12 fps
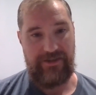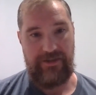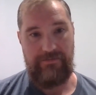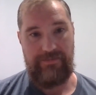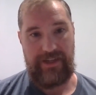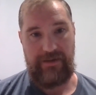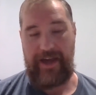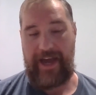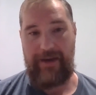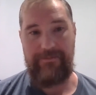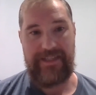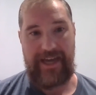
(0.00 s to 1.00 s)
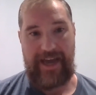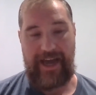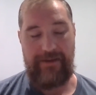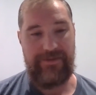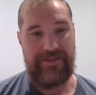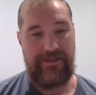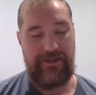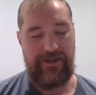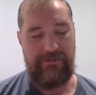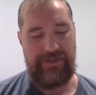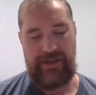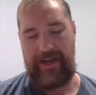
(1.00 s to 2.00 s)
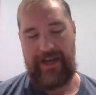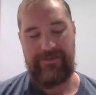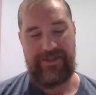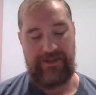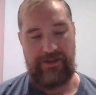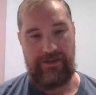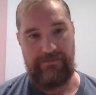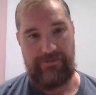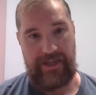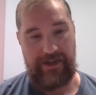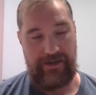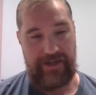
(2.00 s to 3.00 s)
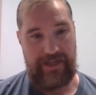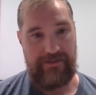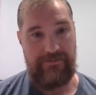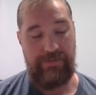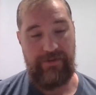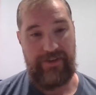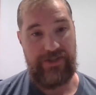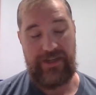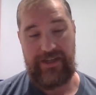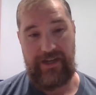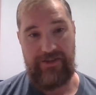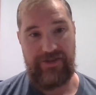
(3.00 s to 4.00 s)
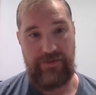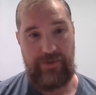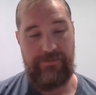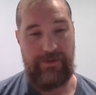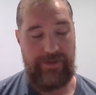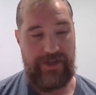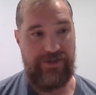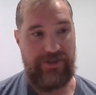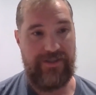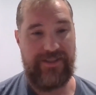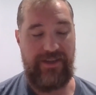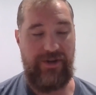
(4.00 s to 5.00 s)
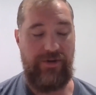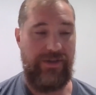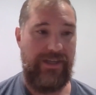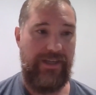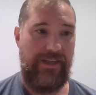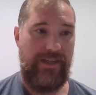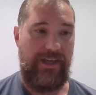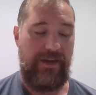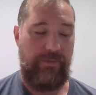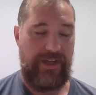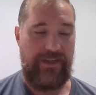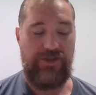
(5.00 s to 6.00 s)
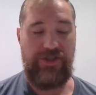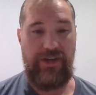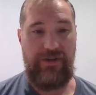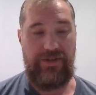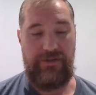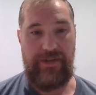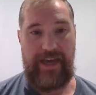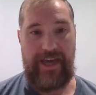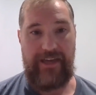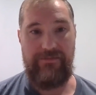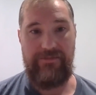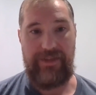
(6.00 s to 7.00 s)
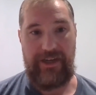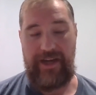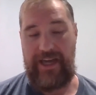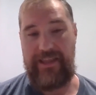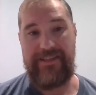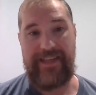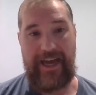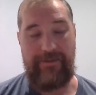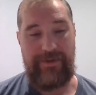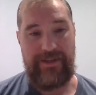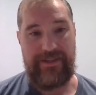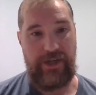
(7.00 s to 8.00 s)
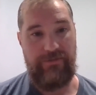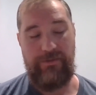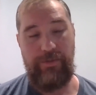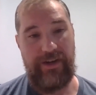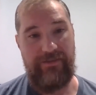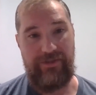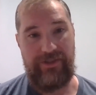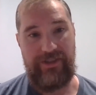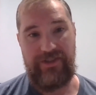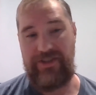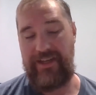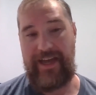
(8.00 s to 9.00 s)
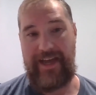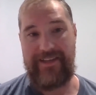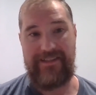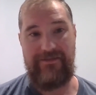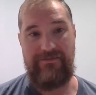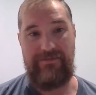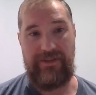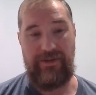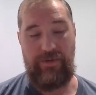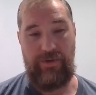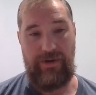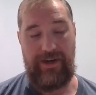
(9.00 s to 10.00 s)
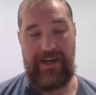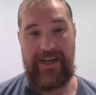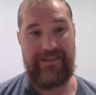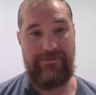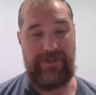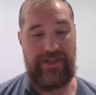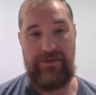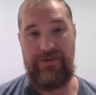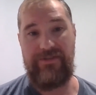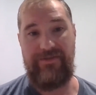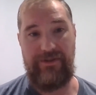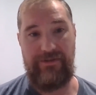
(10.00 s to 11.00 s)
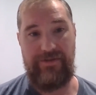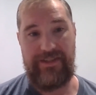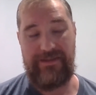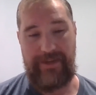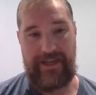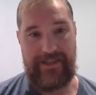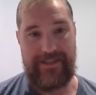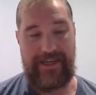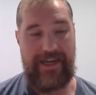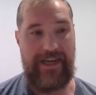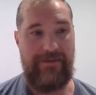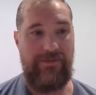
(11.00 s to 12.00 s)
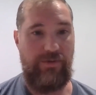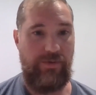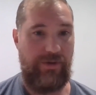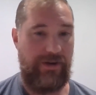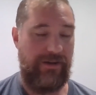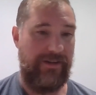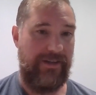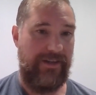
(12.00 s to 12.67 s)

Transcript: or app to apps that are apps that are in provisioned in Entra with permission. So we can show you that hey, this app is overprivileged. It hasn't or it hasn't been used for this amount of time, or